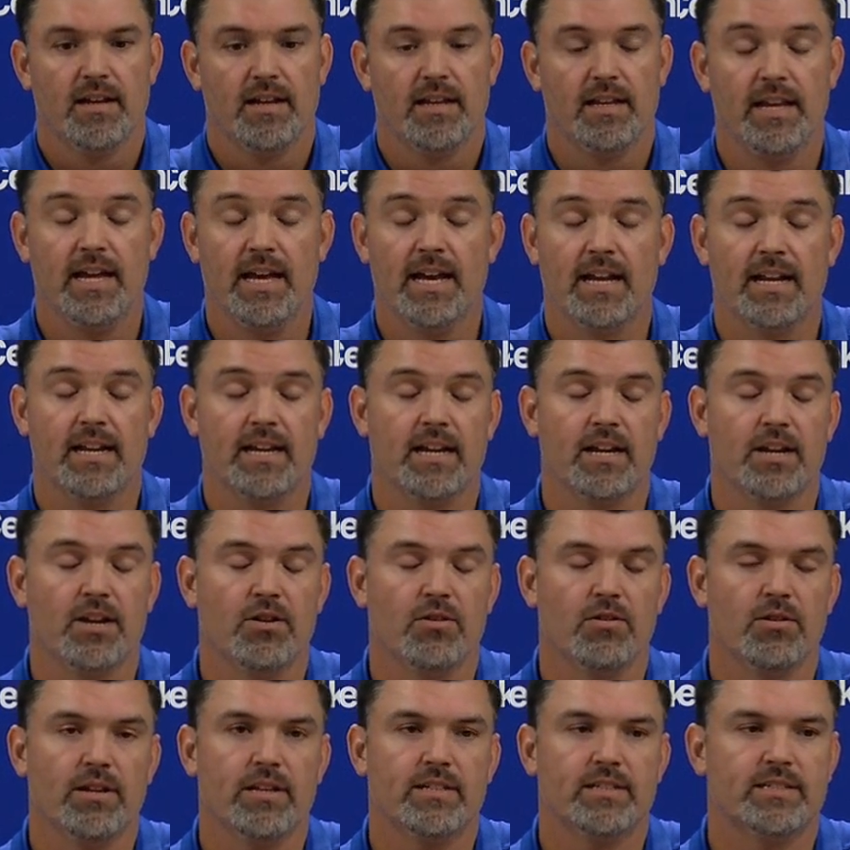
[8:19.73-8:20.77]
Yeah, you
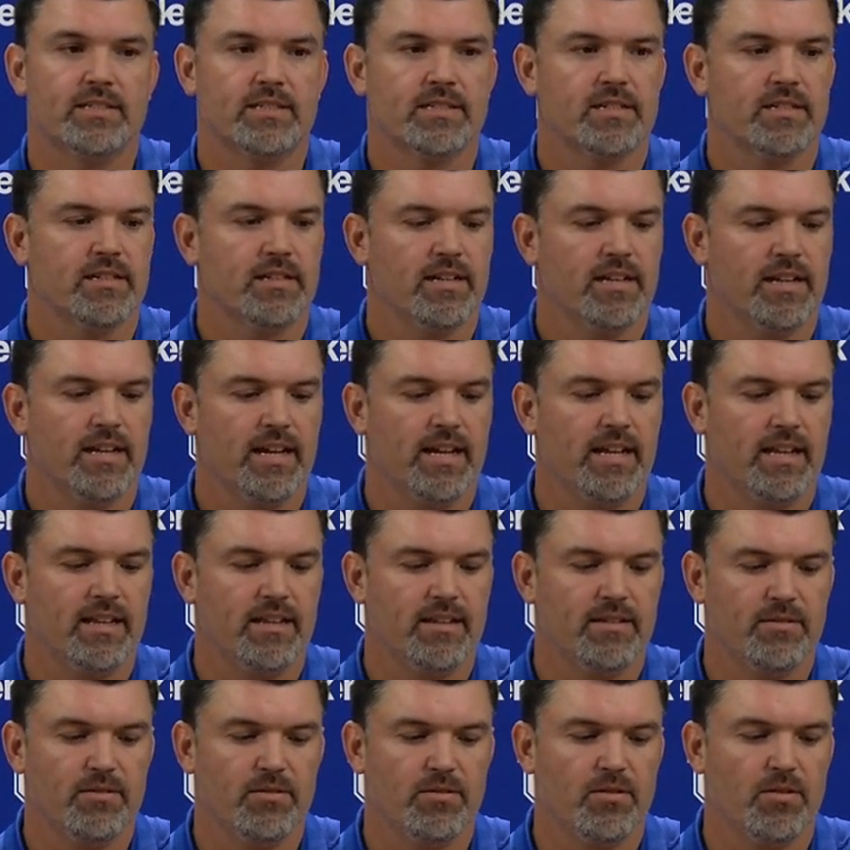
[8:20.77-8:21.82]
know, it's
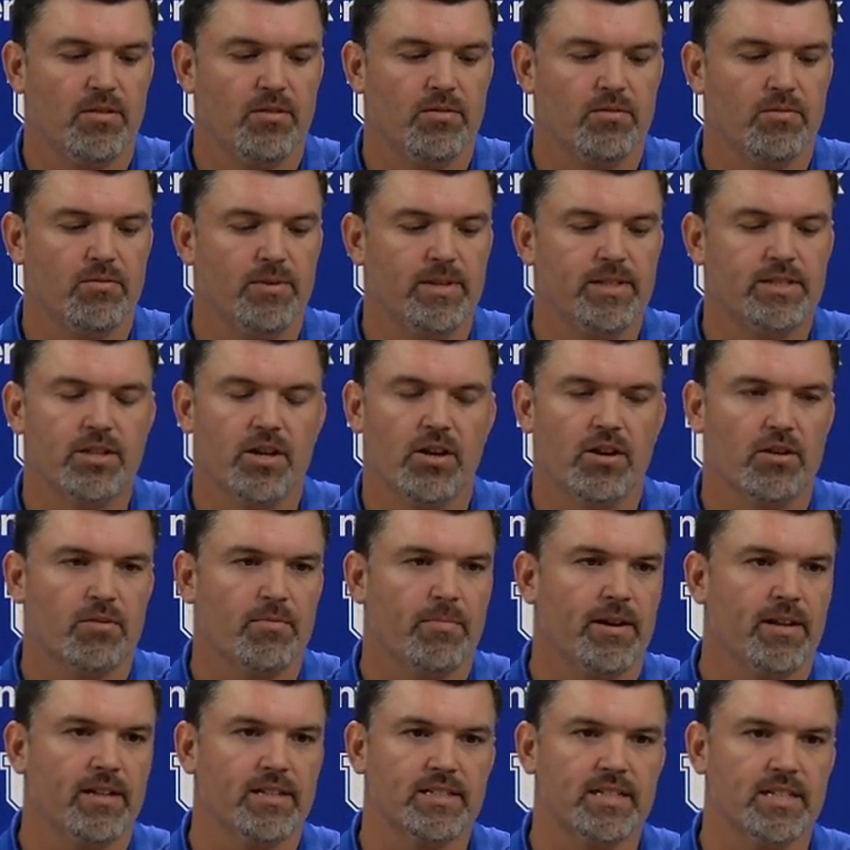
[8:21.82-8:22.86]
we talk
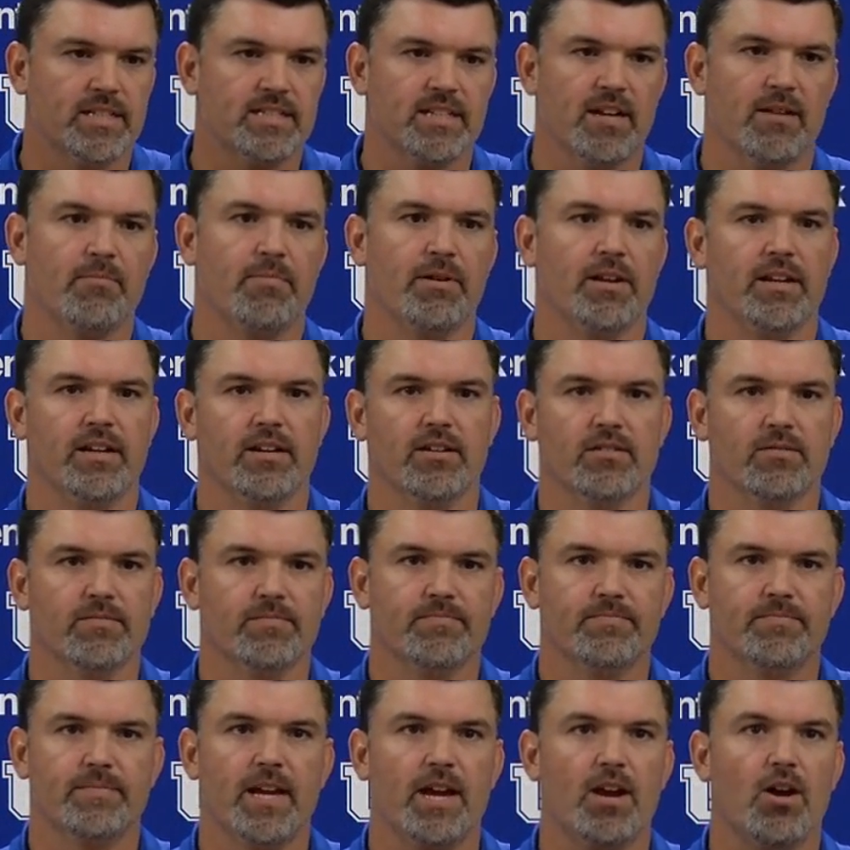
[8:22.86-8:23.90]
about it since I've been here.
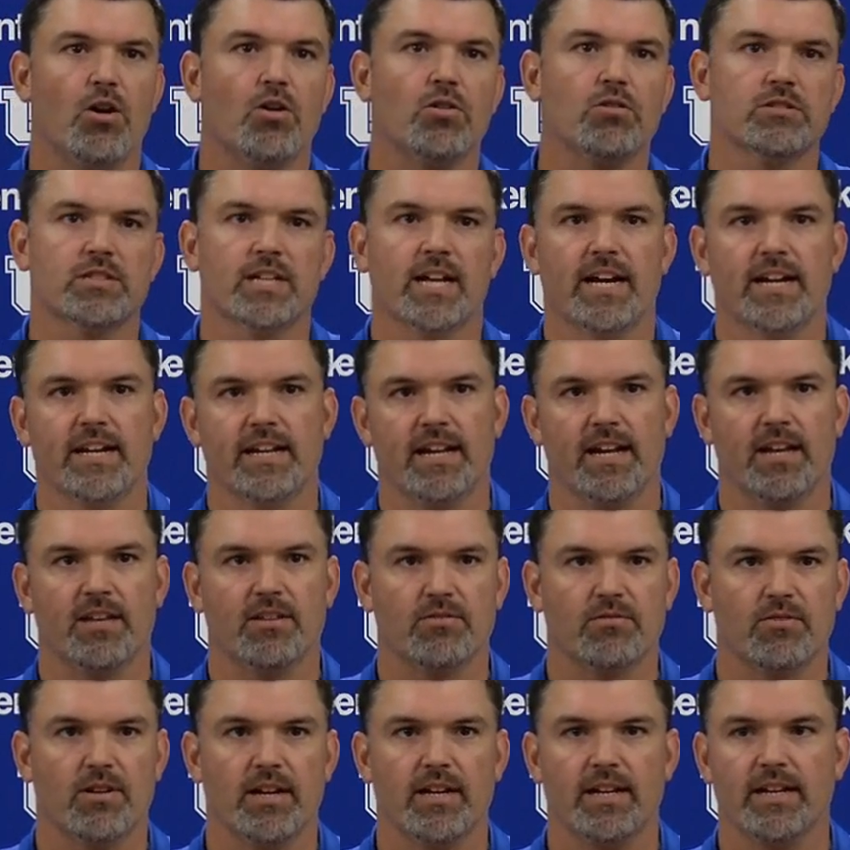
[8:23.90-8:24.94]
They all tie
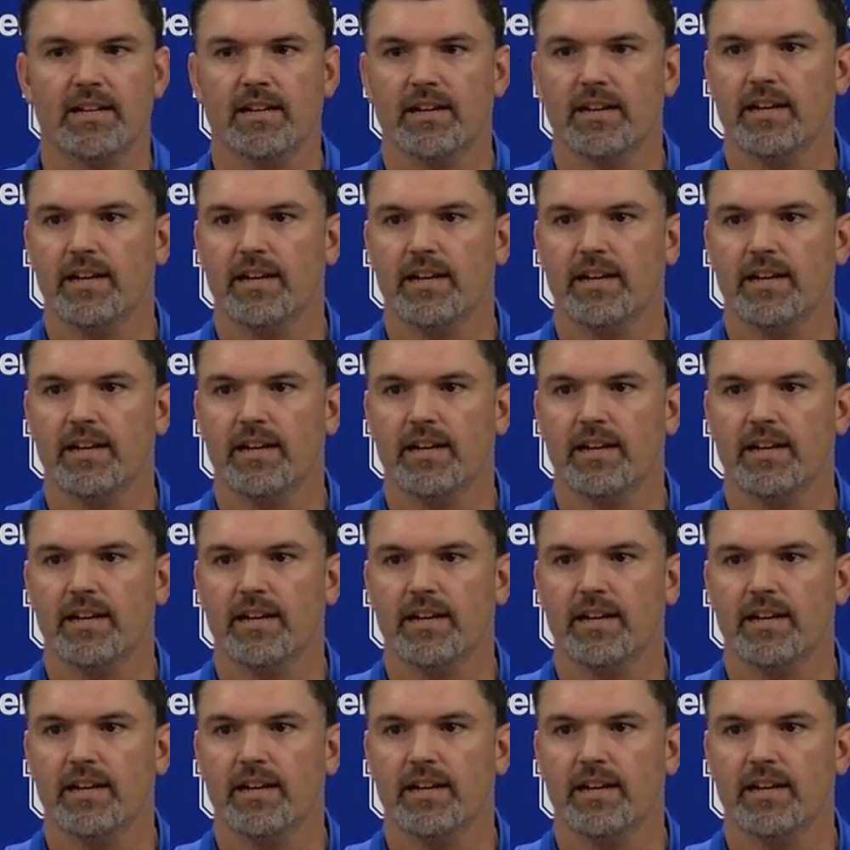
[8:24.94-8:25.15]
together, right?